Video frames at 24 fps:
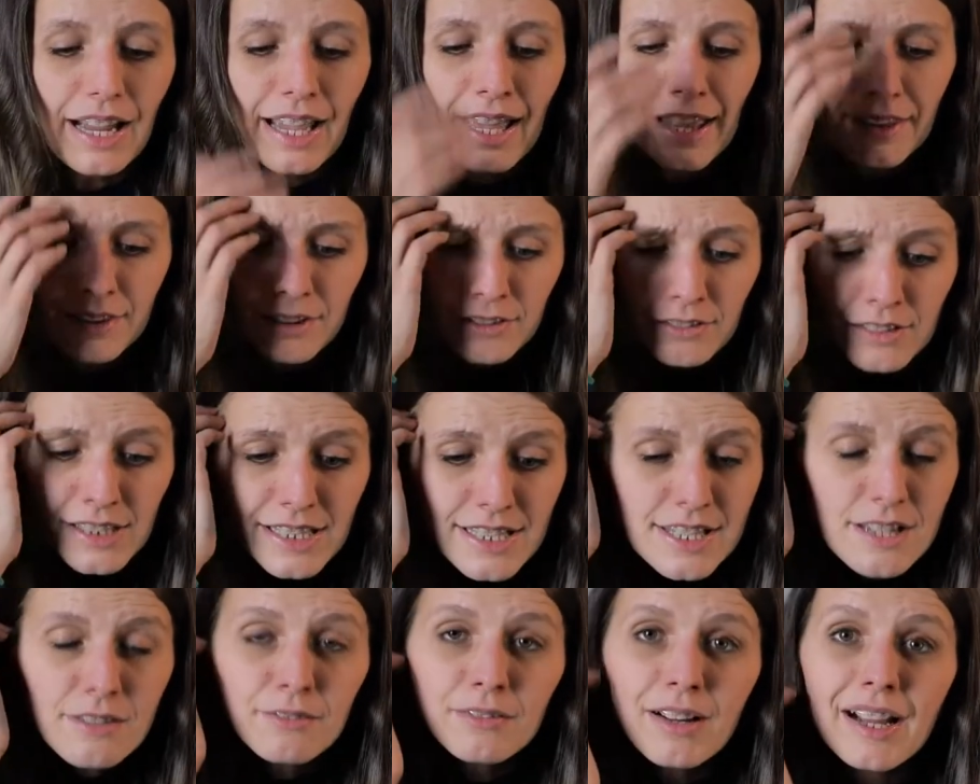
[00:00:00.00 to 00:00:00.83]
And the
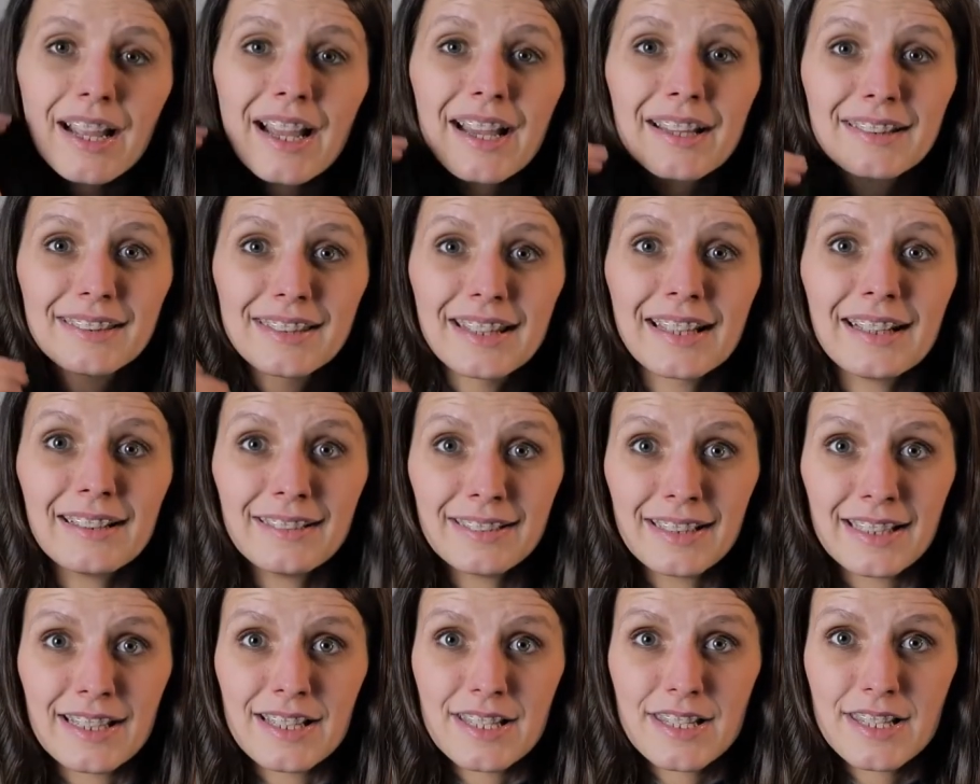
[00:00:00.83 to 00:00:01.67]
reason why I tell
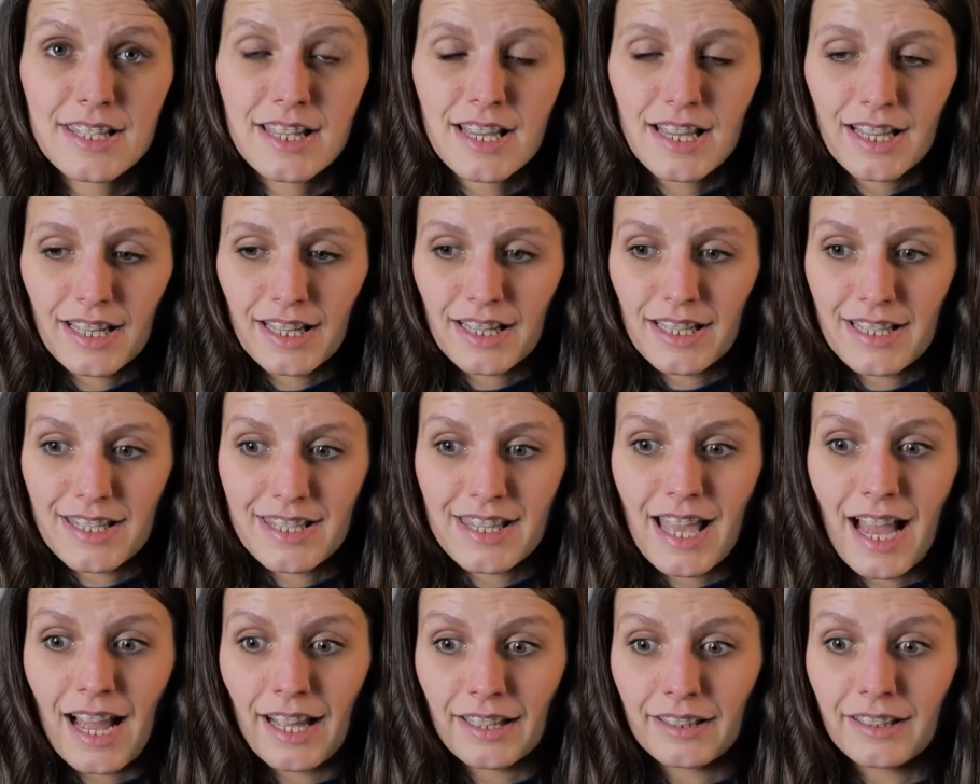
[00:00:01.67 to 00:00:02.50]
this is
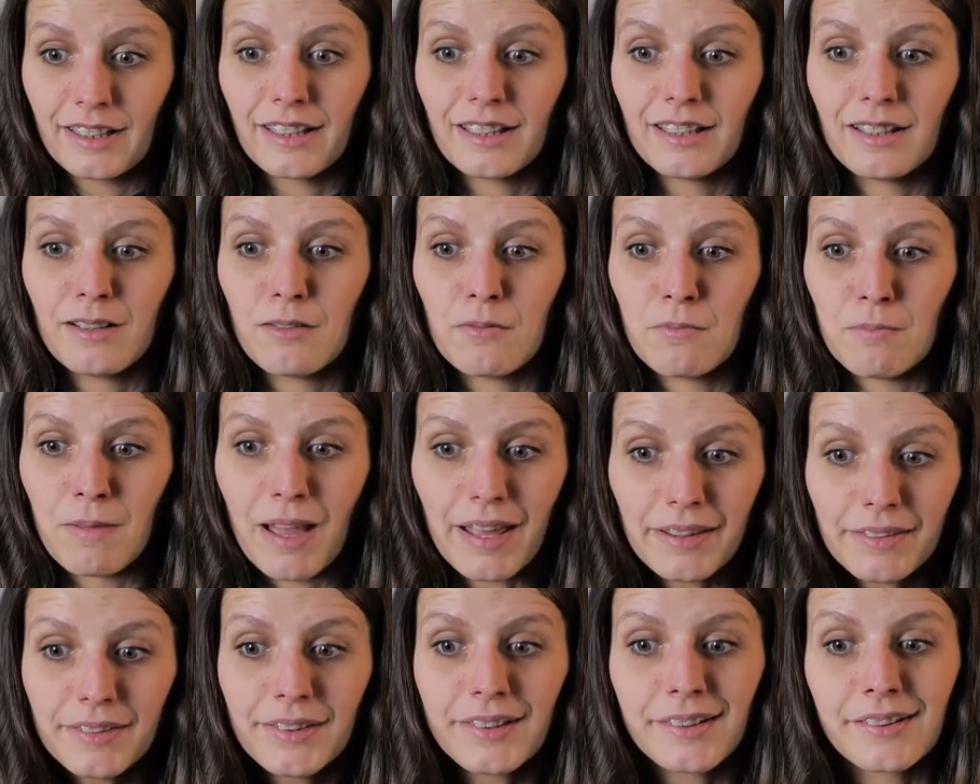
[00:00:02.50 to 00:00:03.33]
that
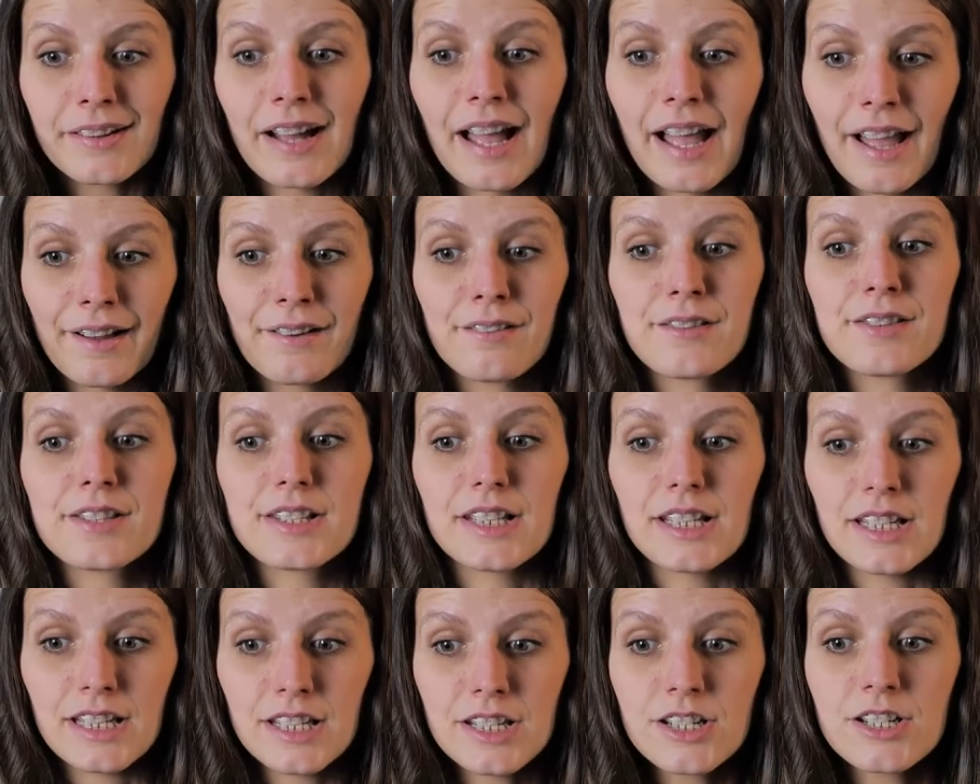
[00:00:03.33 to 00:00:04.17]
mental
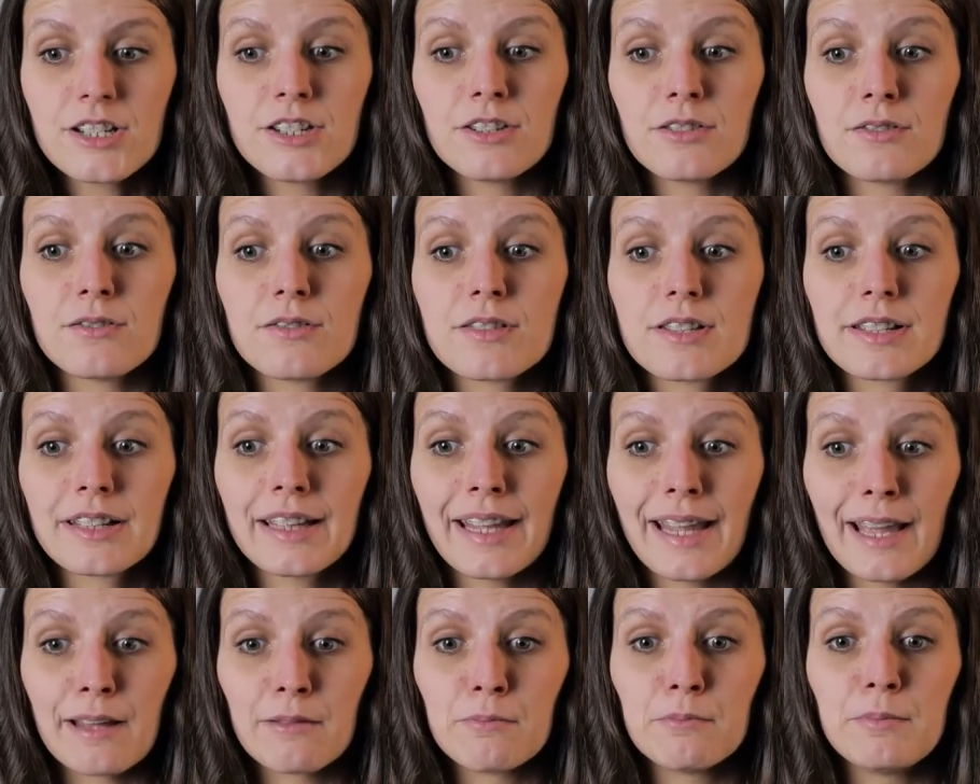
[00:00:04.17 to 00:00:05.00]
health issues
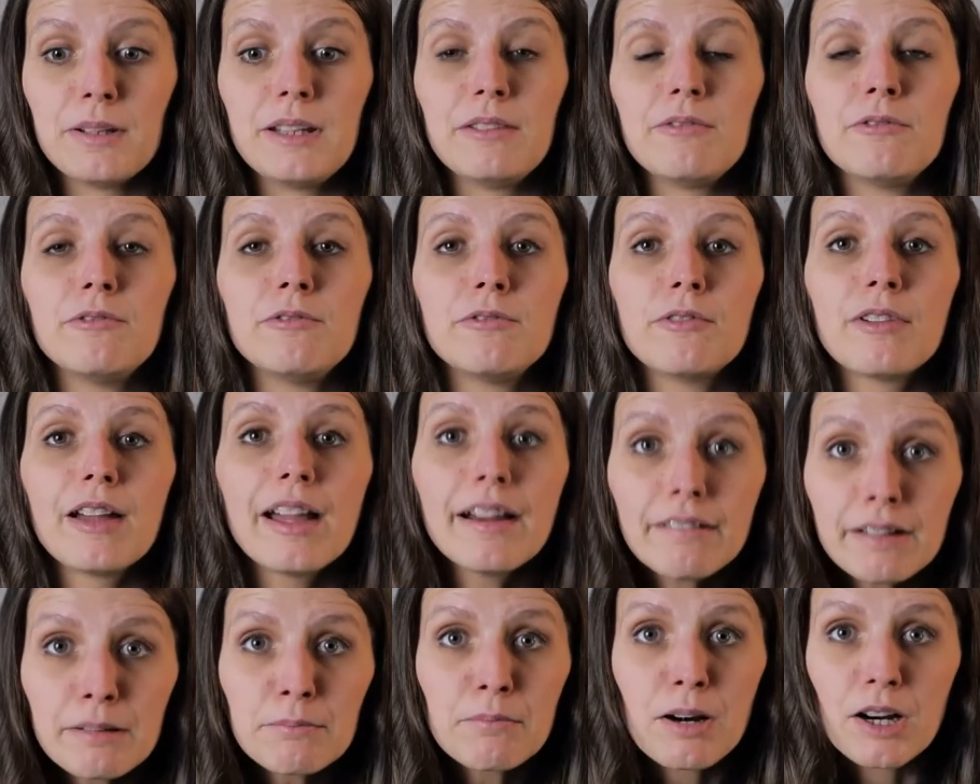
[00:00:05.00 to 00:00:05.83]
can be
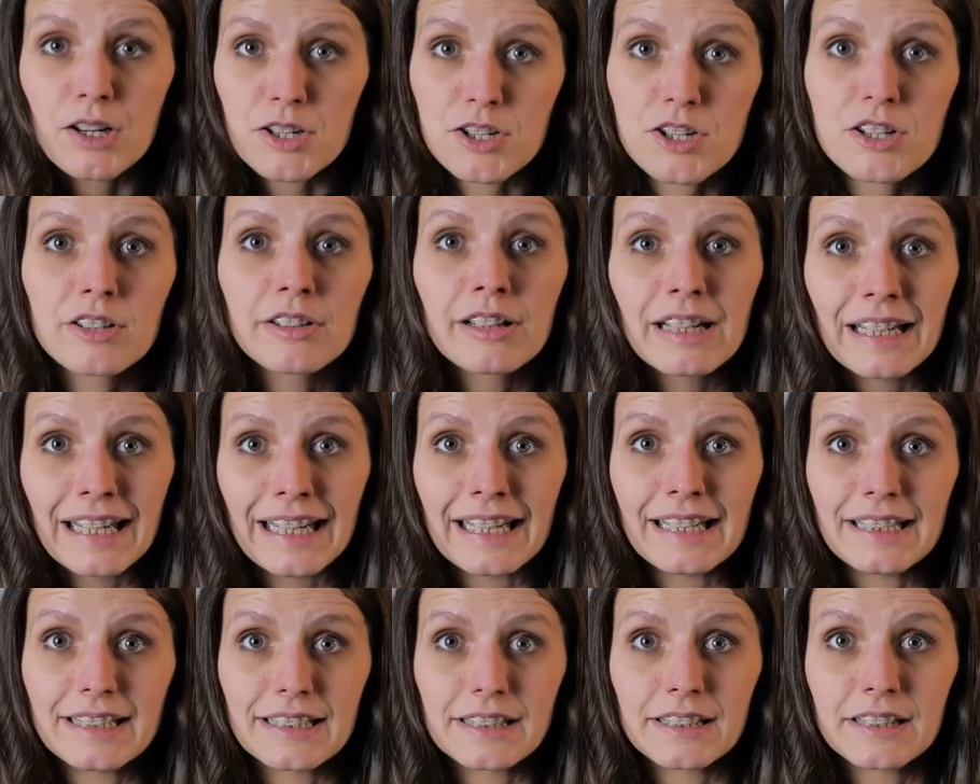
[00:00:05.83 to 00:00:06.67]
very much
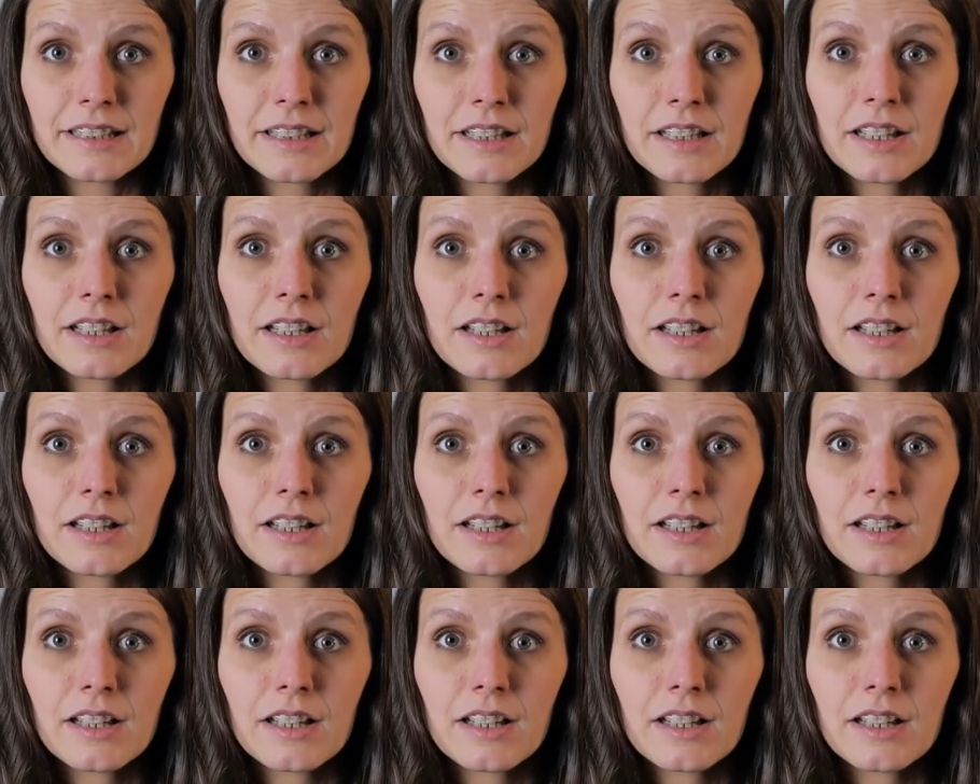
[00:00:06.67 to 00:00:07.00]
related